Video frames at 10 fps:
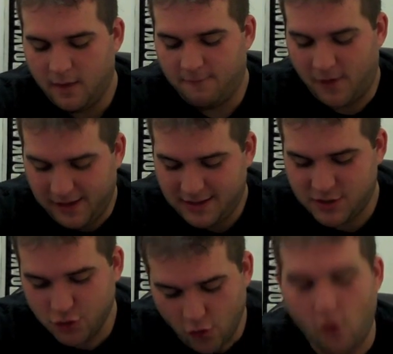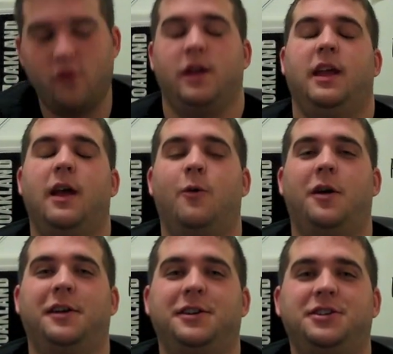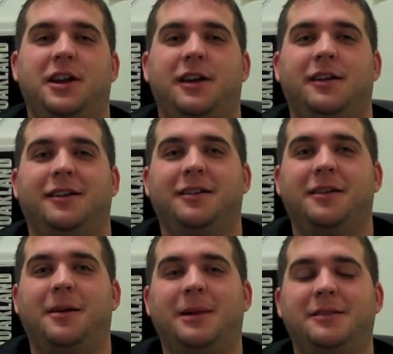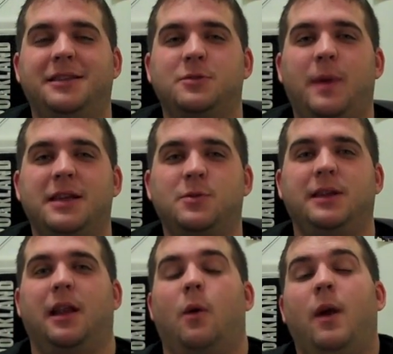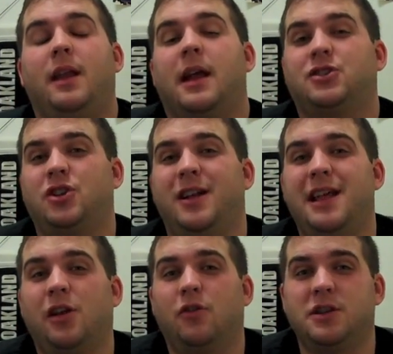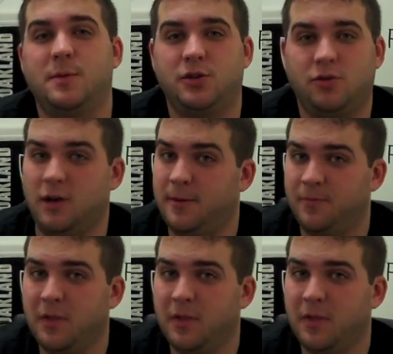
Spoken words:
funny story I wanted to share about this past weekend. I went and actually cut down a Christmas tree,